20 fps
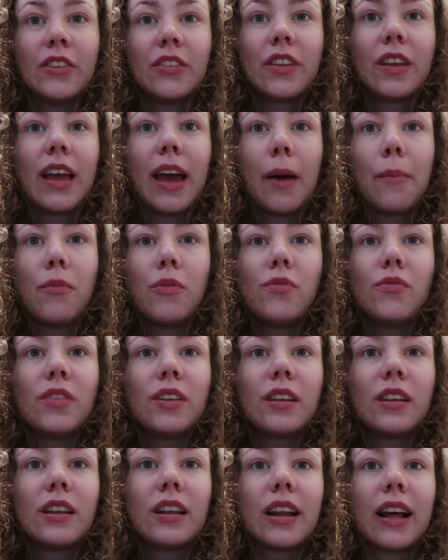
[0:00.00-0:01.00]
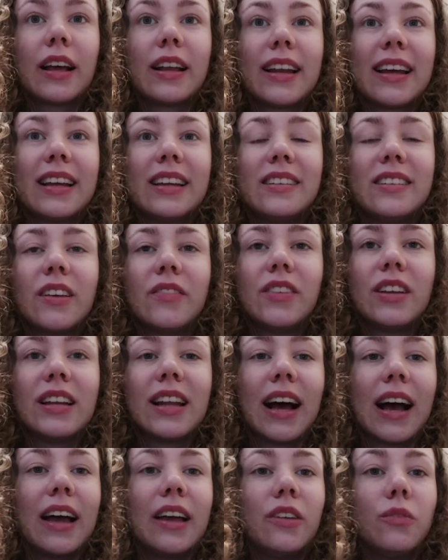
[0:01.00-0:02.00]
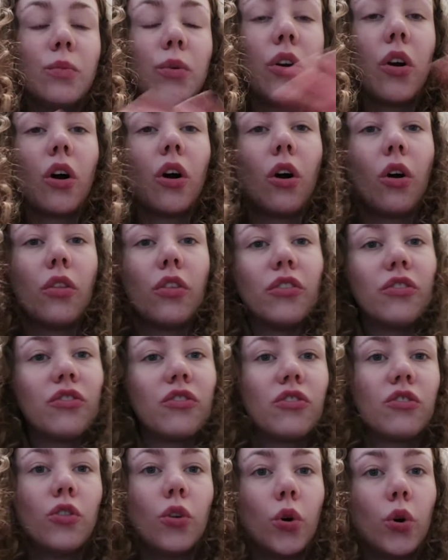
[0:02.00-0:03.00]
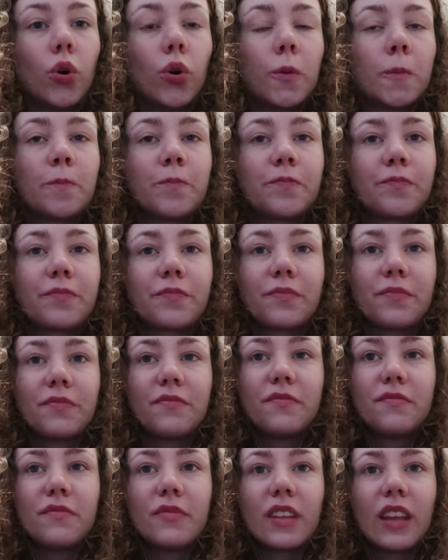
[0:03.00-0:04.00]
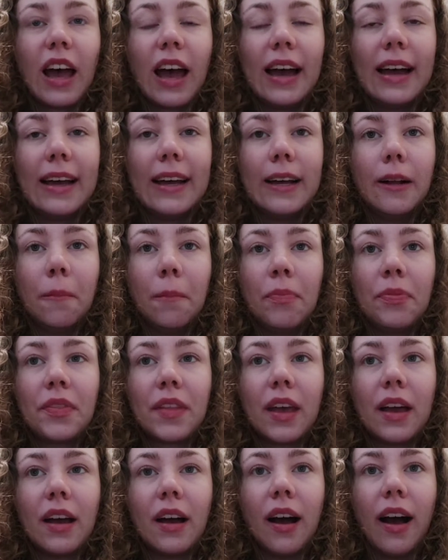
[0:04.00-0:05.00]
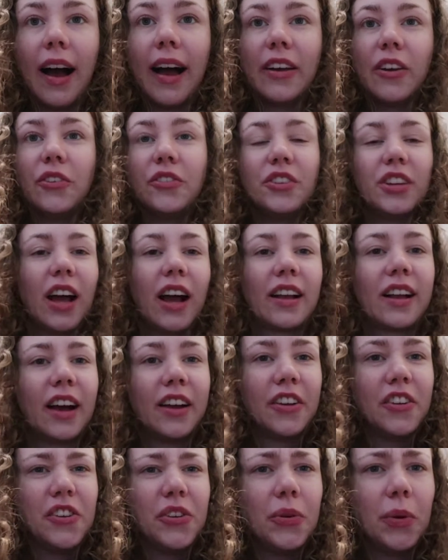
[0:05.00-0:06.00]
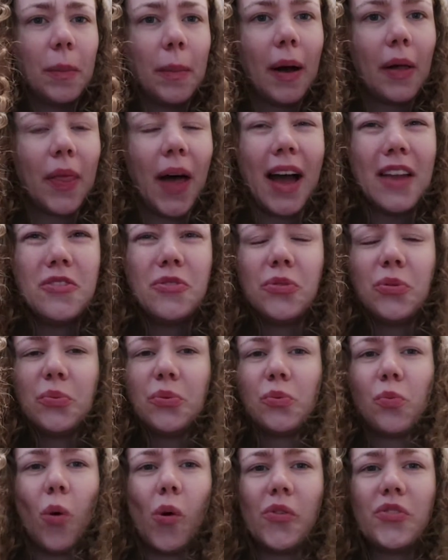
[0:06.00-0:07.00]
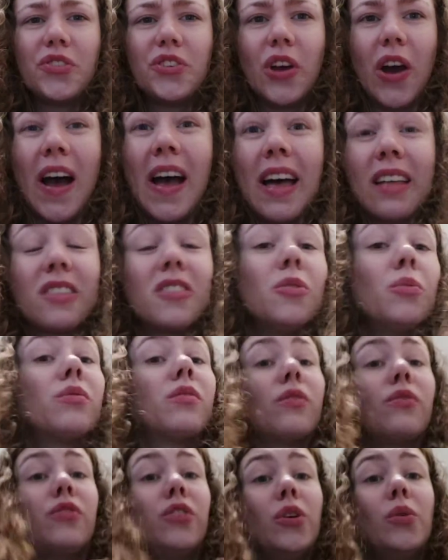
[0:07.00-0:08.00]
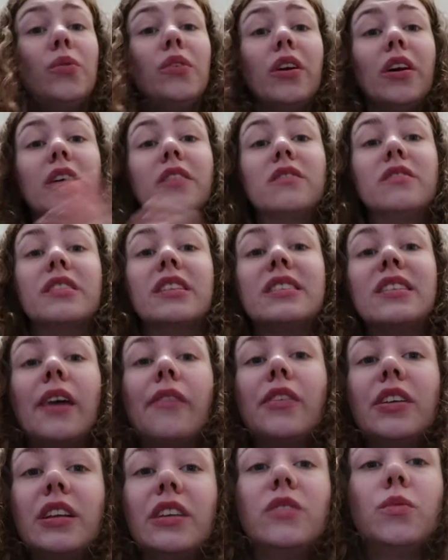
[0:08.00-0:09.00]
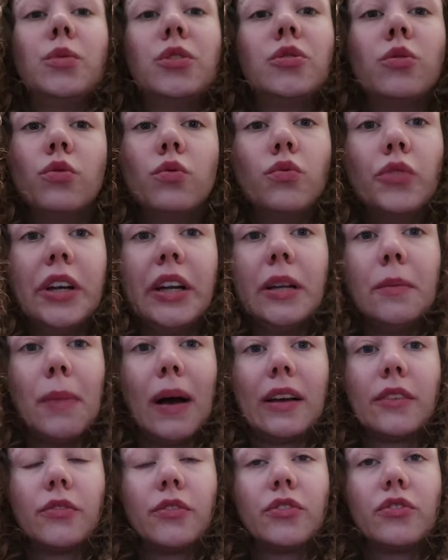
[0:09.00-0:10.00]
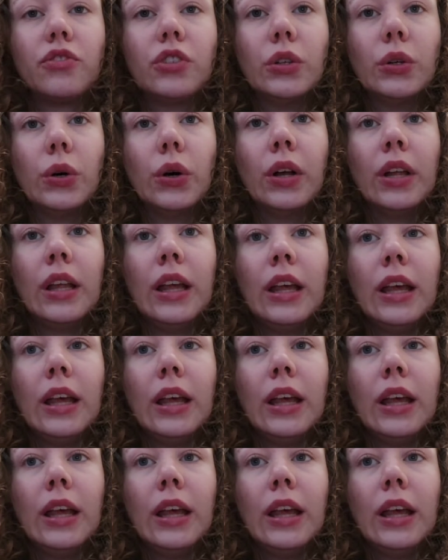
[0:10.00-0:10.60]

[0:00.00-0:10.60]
So yeah, moving into like 1979, we got all the snow. I kind of knew about that. I knew there was one year, I think there was a few years in the 70s which was really bad for snow.